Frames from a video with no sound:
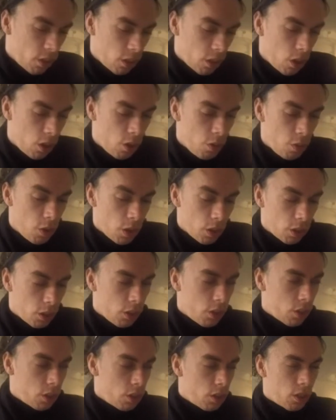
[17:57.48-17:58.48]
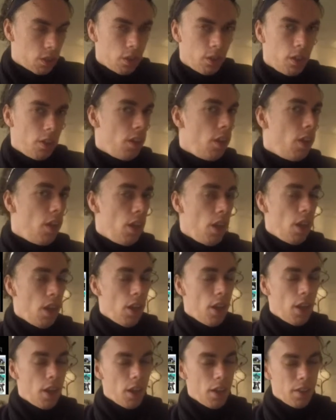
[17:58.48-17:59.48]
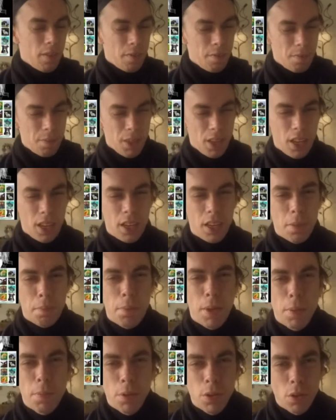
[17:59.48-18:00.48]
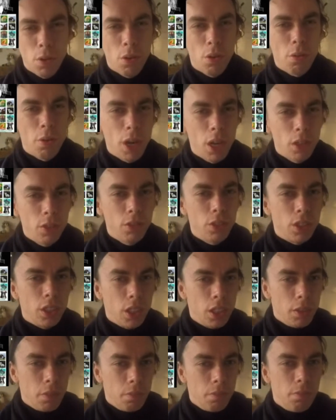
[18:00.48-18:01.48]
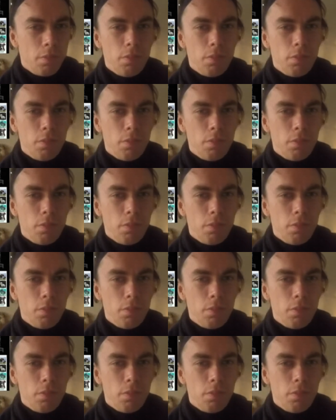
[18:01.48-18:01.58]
co-workers, and the people around them.